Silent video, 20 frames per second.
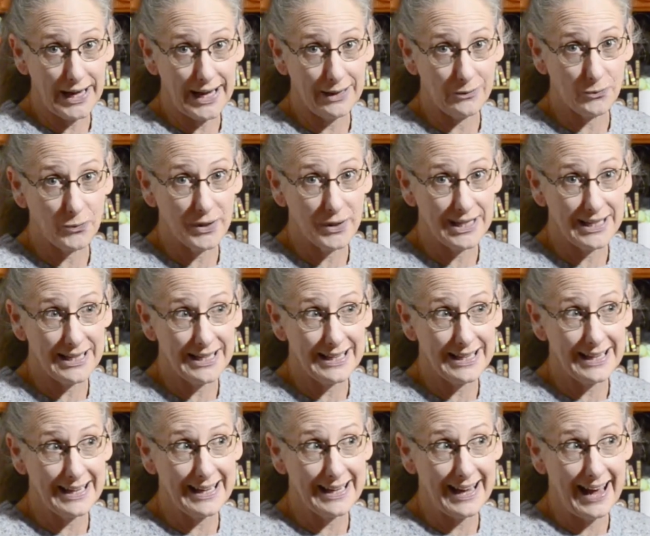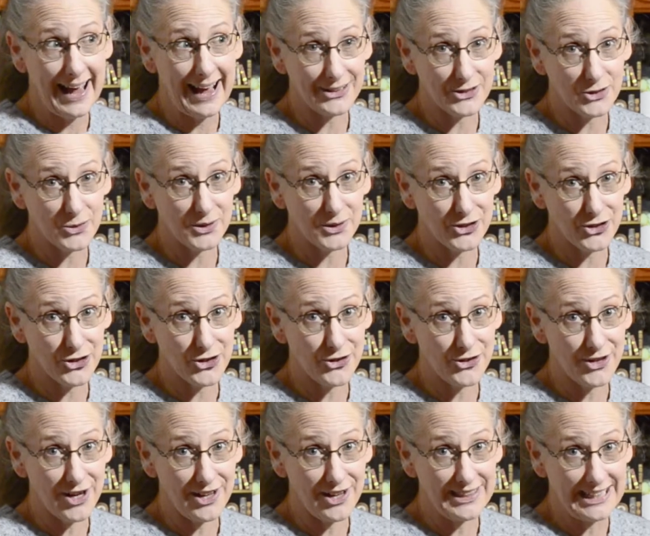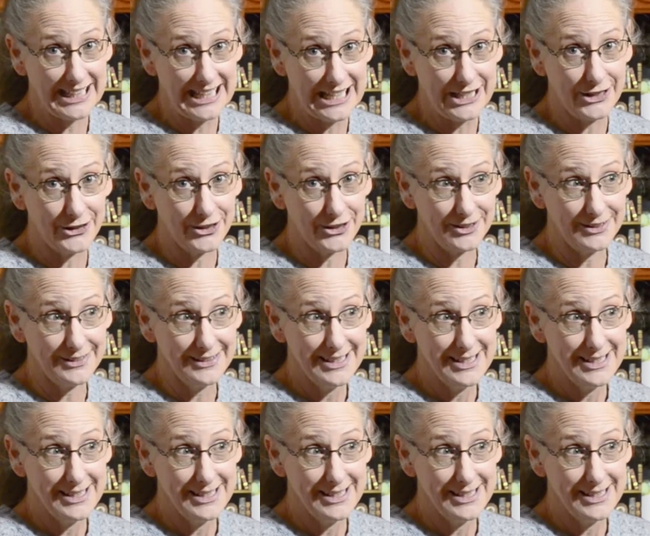and we actually turned on the heater